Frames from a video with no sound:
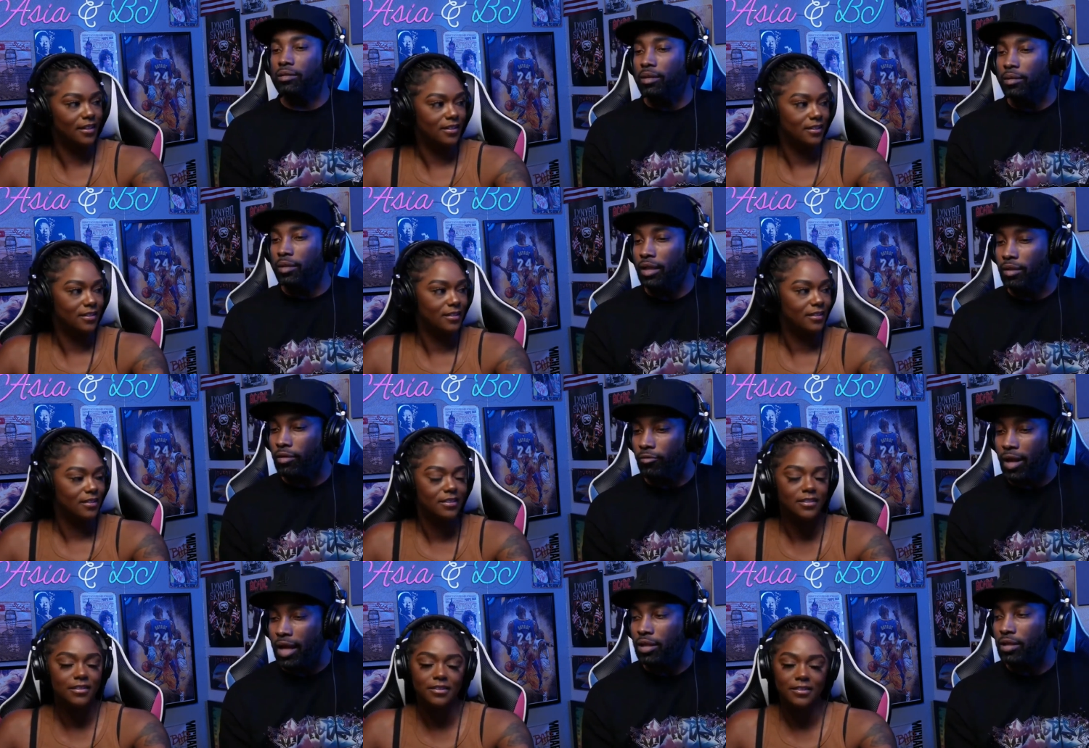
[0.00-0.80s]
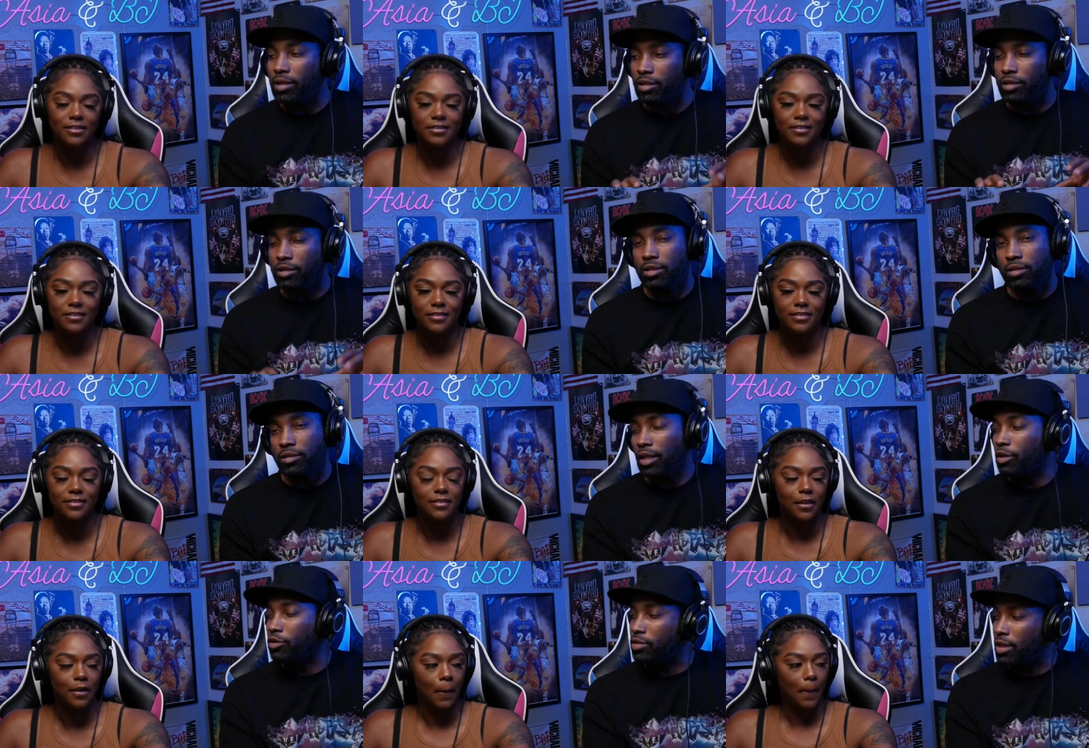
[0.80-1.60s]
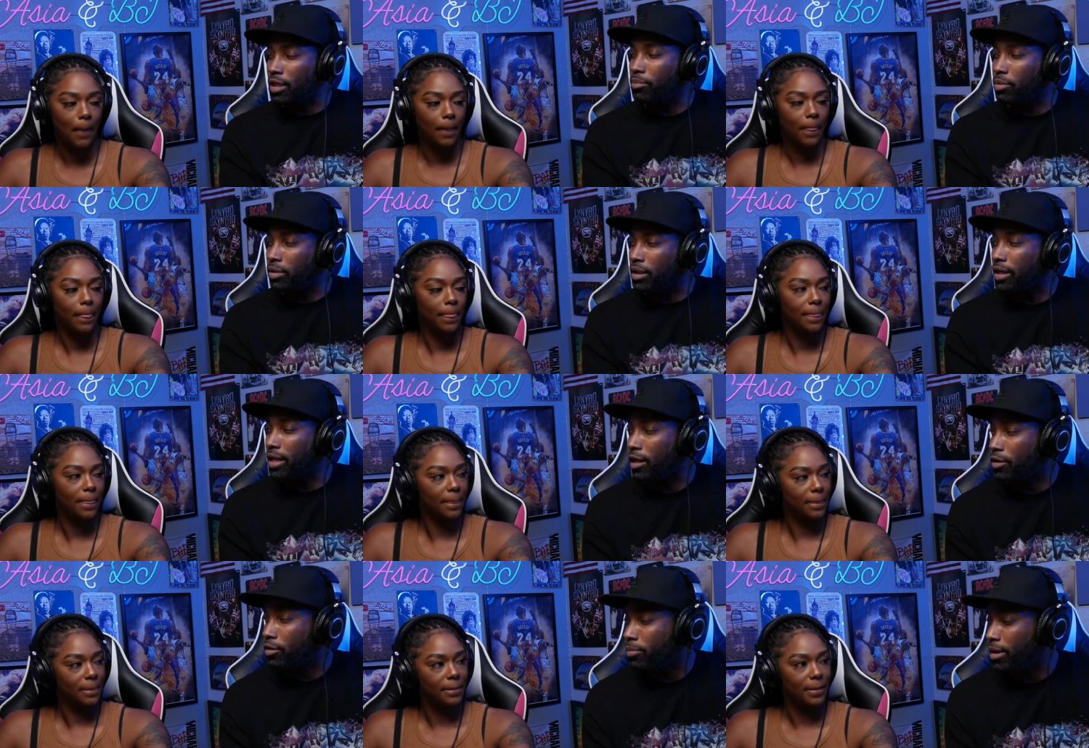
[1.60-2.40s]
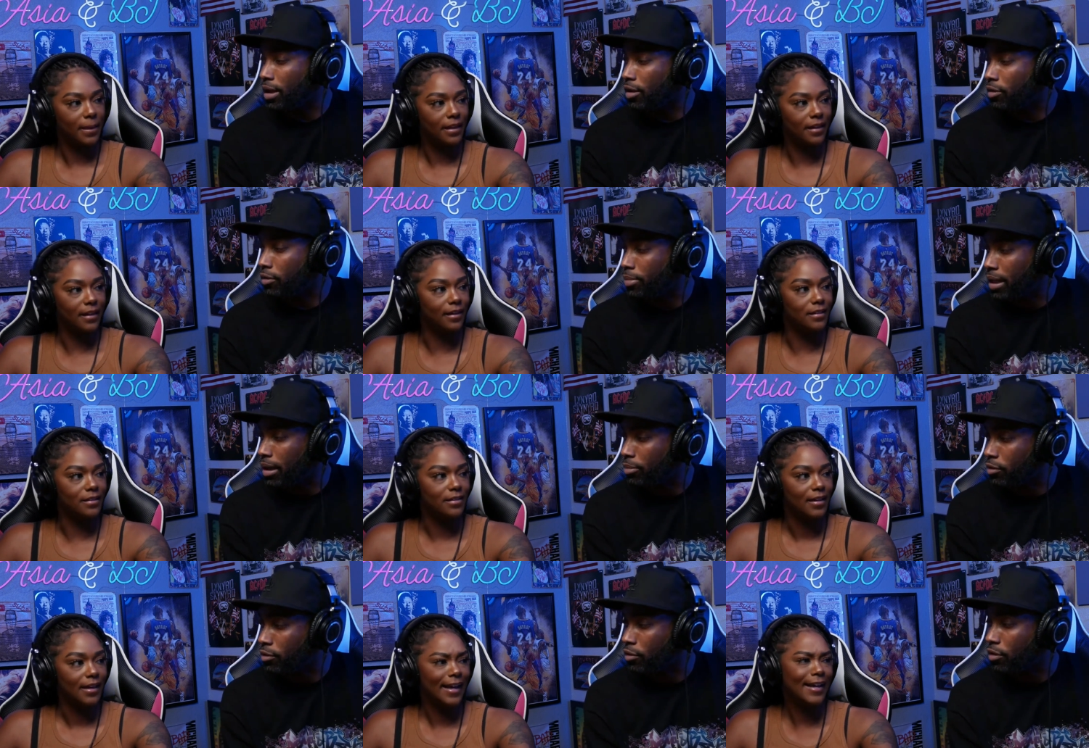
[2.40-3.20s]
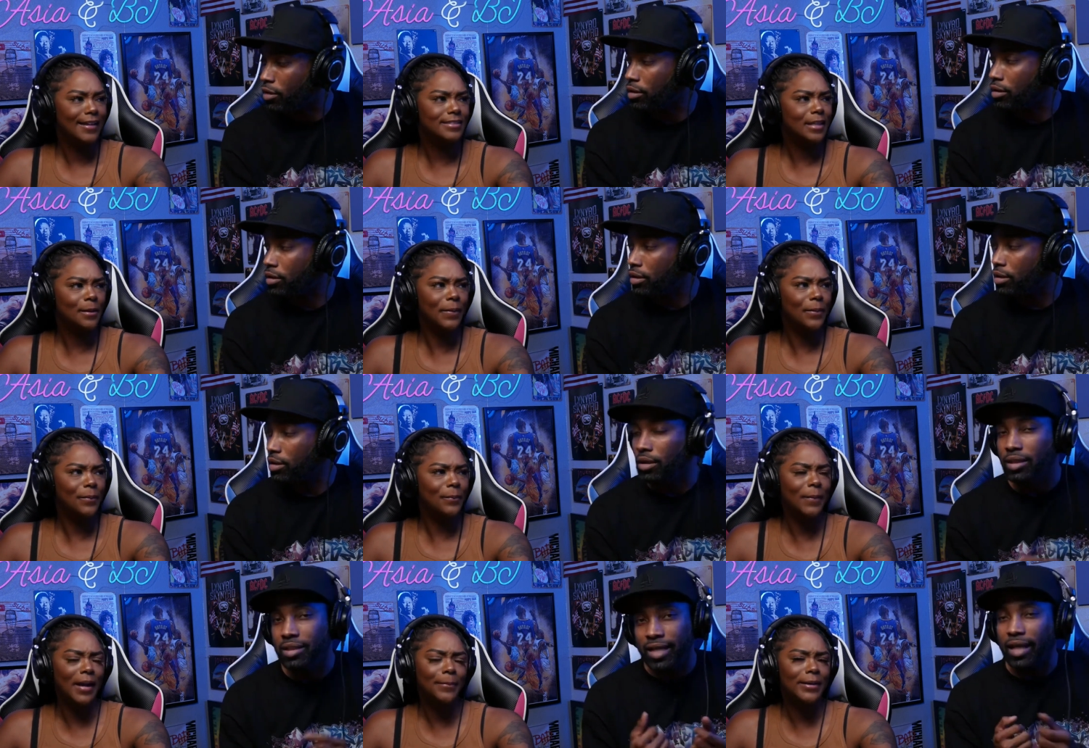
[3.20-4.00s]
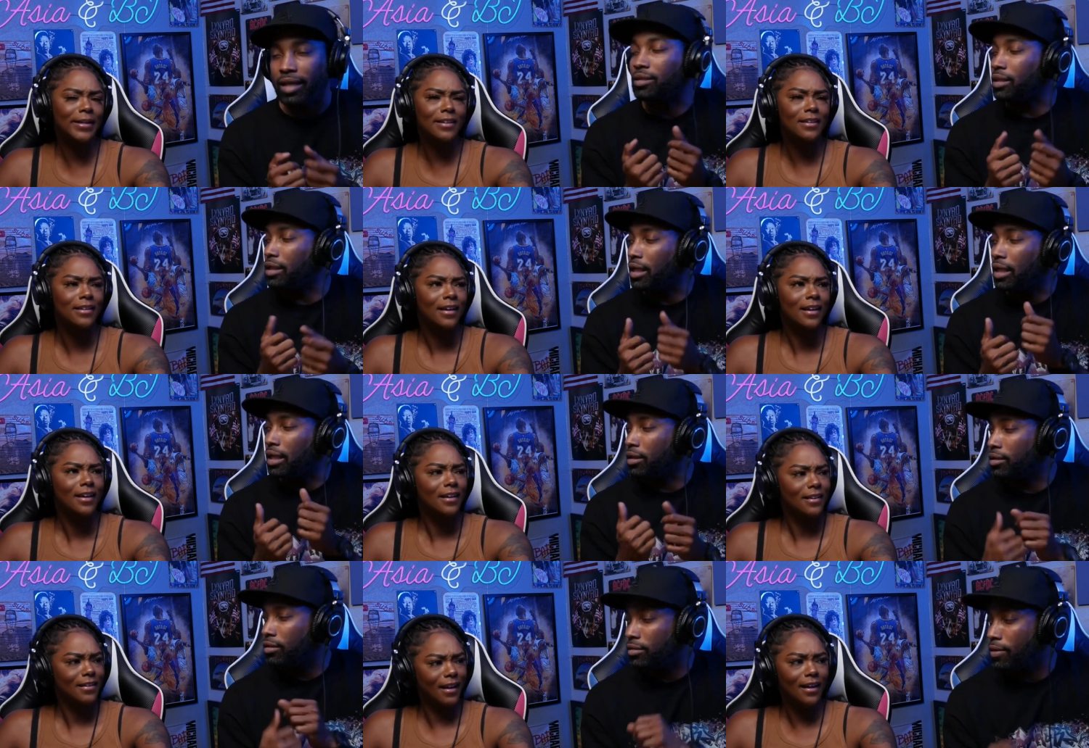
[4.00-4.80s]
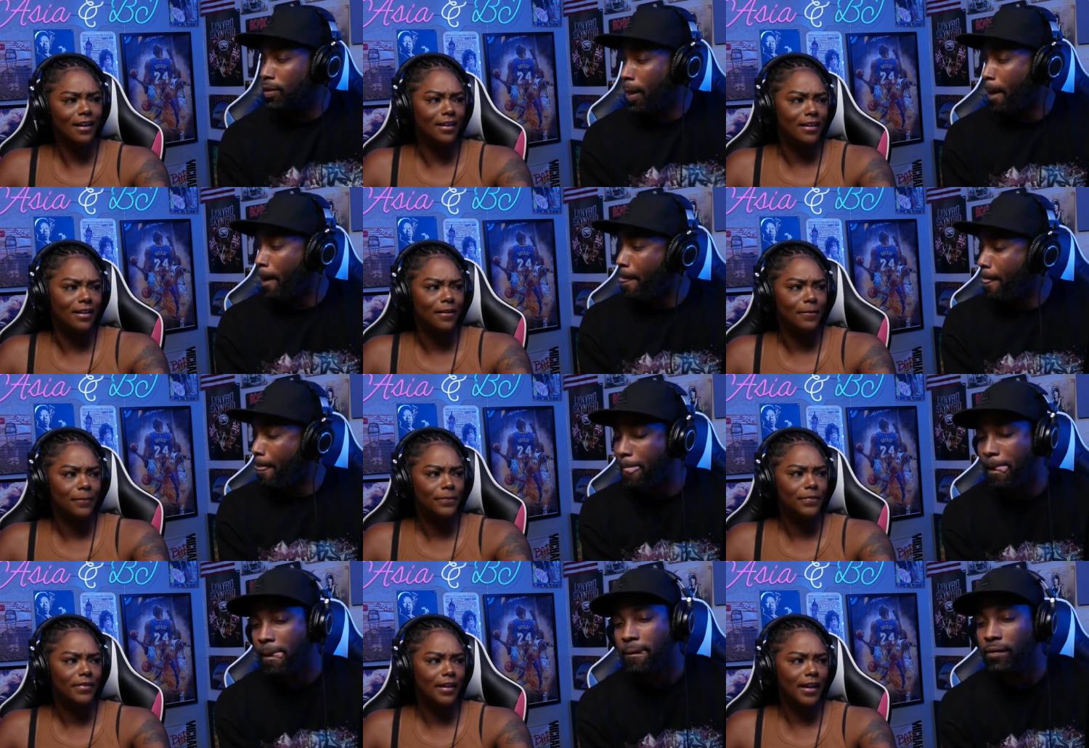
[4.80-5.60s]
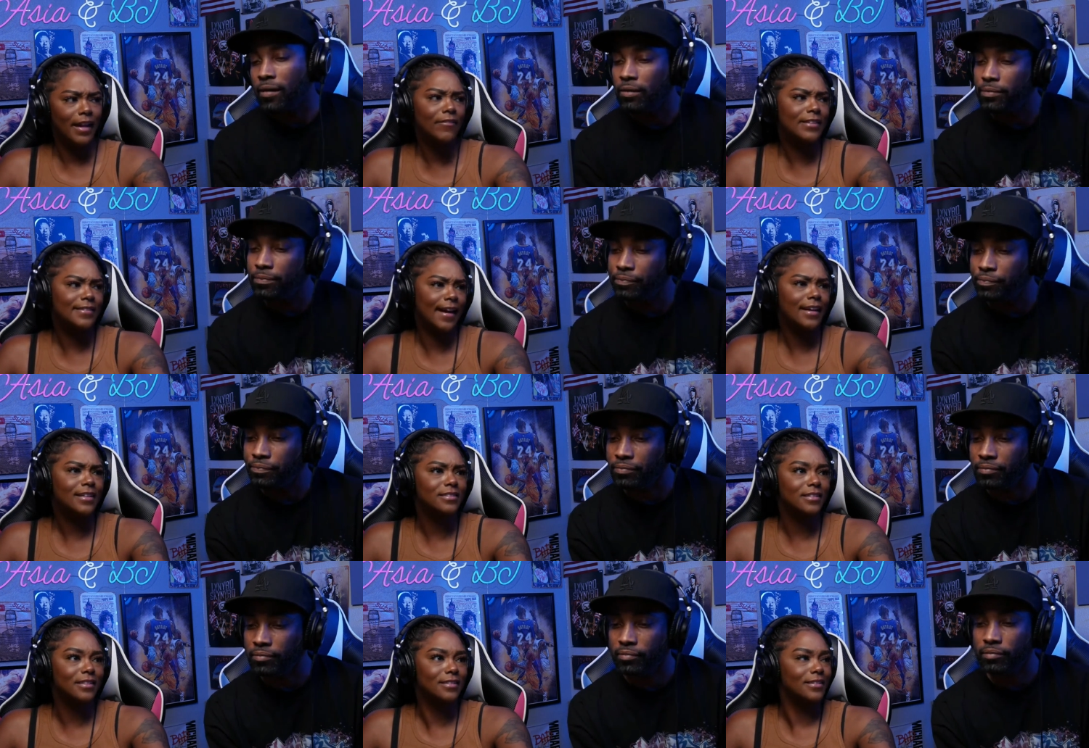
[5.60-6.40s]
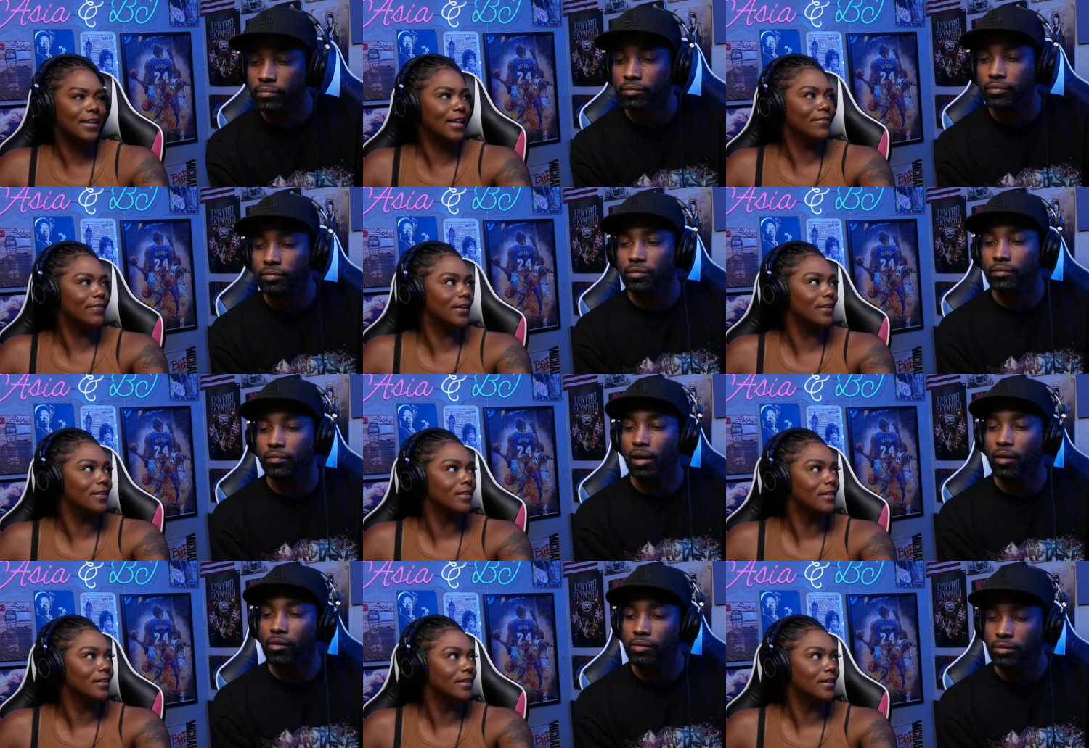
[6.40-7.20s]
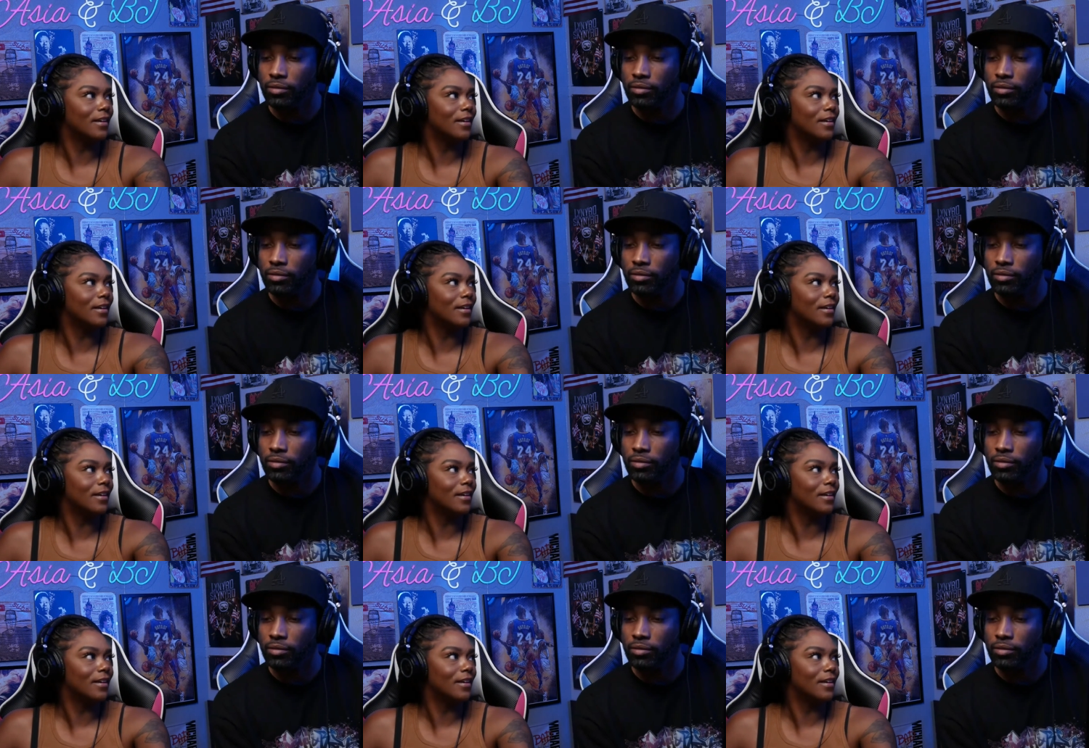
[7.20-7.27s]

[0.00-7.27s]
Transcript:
Speaker 1: And, rather than just like you said, putting it down on pa- on yeah. paper or and some
Speaker 2: people maybe texting it. Yeah. Even texting, even. Yeah.